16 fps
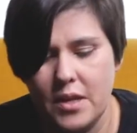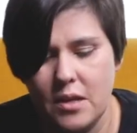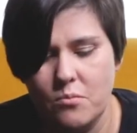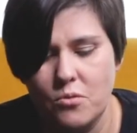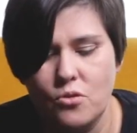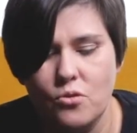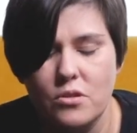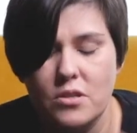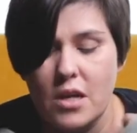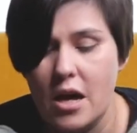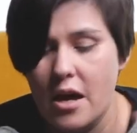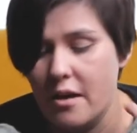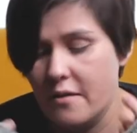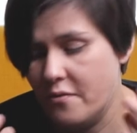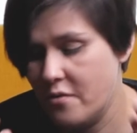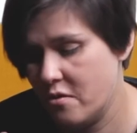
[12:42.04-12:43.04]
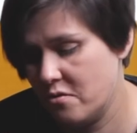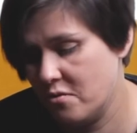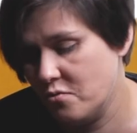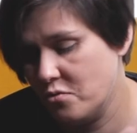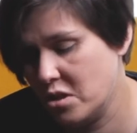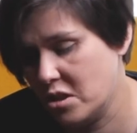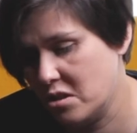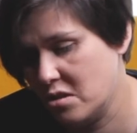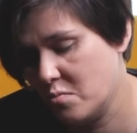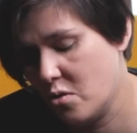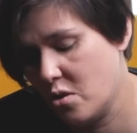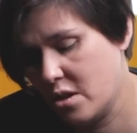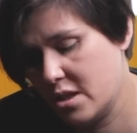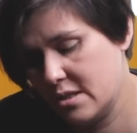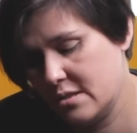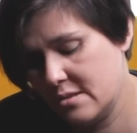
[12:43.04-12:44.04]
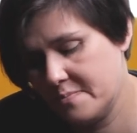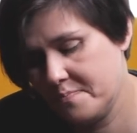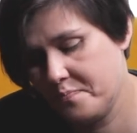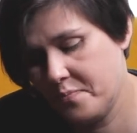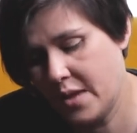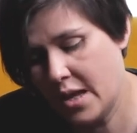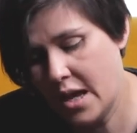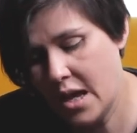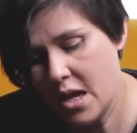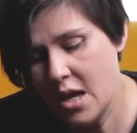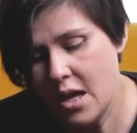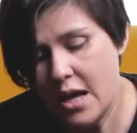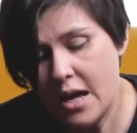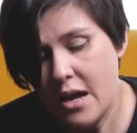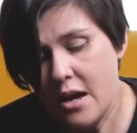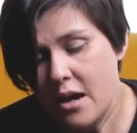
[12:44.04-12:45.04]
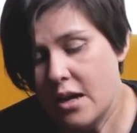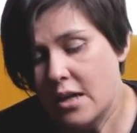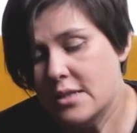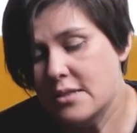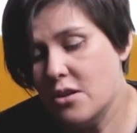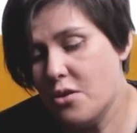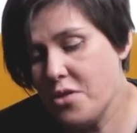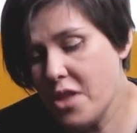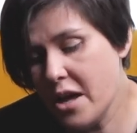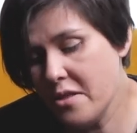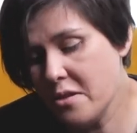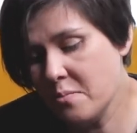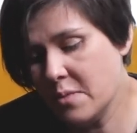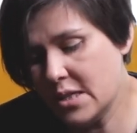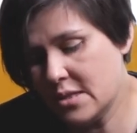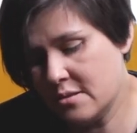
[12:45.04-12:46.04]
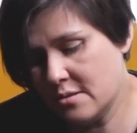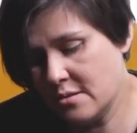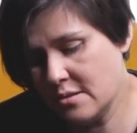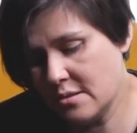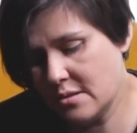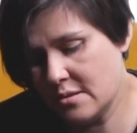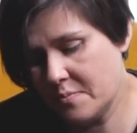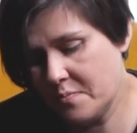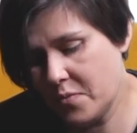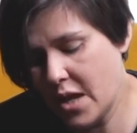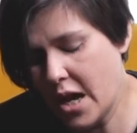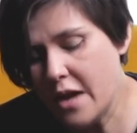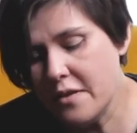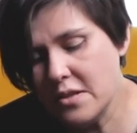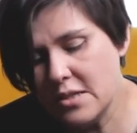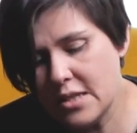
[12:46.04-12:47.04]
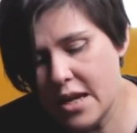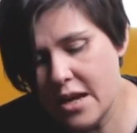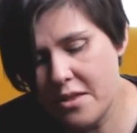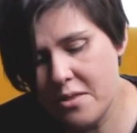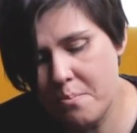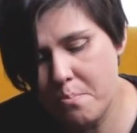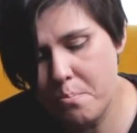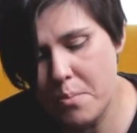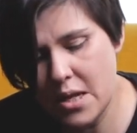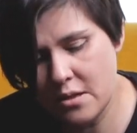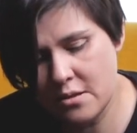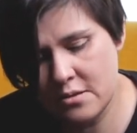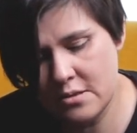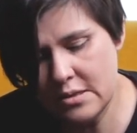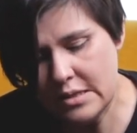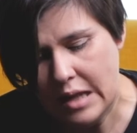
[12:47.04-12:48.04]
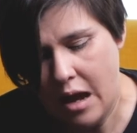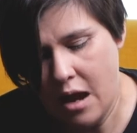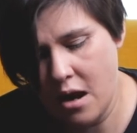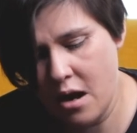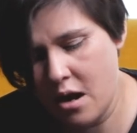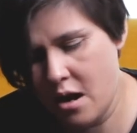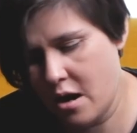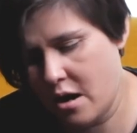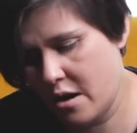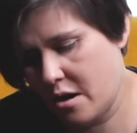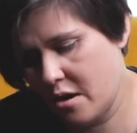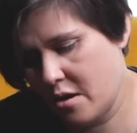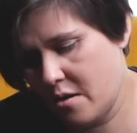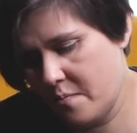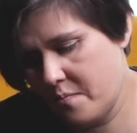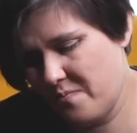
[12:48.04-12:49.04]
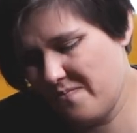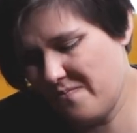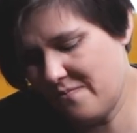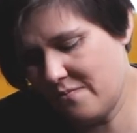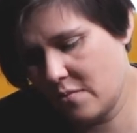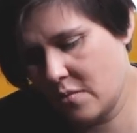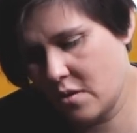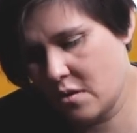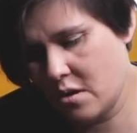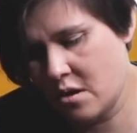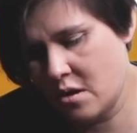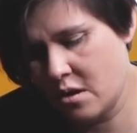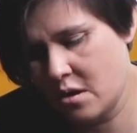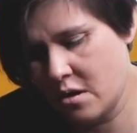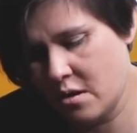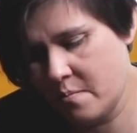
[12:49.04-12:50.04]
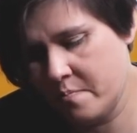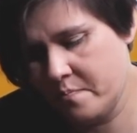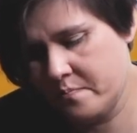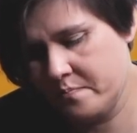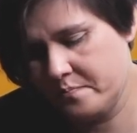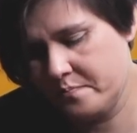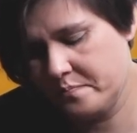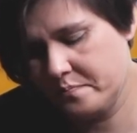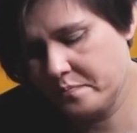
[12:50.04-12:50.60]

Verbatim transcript: because I have very really small hands. Those other mittens, I would say the mittens are um,